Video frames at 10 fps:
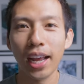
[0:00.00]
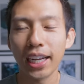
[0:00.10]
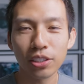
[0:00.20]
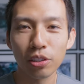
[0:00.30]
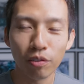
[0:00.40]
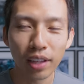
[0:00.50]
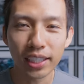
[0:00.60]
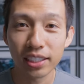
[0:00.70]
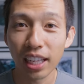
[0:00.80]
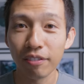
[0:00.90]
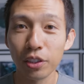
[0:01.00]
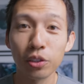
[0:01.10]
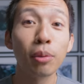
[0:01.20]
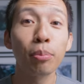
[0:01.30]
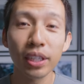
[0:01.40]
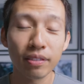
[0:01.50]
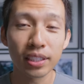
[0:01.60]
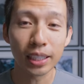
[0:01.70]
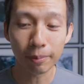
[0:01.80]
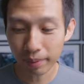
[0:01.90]
external flashes that I've used
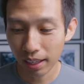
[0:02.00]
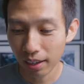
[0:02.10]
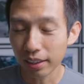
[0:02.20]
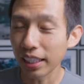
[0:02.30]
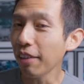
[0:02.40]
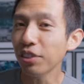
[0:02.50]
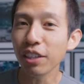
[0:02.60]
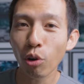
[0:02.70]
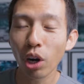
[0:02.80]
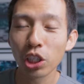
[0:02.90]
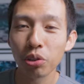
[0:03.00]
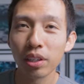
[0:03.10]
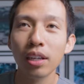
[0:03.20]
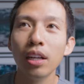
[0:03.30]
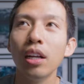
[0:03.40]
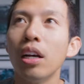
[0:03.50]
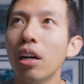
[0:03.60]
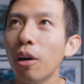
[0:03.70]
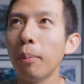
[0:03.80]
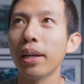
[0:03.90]
previously. The FJ400,
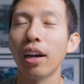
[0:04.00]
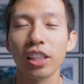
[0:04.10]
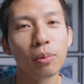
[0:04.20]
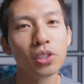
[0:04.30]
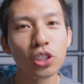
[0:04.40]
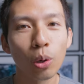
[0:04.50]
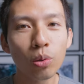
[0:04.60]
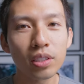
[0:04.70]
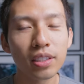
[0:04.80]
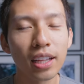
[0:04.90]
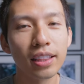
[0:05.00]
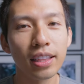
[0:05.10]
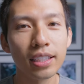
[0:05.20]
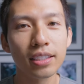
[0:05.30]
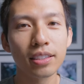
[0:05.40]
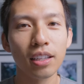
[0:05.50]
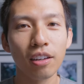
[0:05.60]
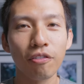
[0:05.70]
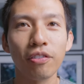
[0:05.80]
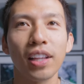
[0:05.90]
oh my god, the results that this
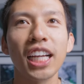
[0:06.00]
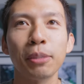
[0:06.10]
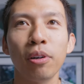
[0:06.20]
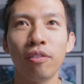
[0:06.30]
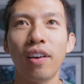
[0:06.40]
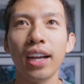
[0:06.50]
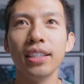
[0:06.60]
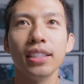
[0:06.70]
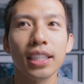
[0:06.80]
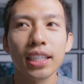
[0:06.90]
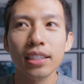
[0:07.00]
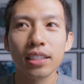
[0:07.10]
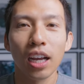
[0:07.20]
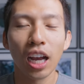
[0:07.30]
flash provides is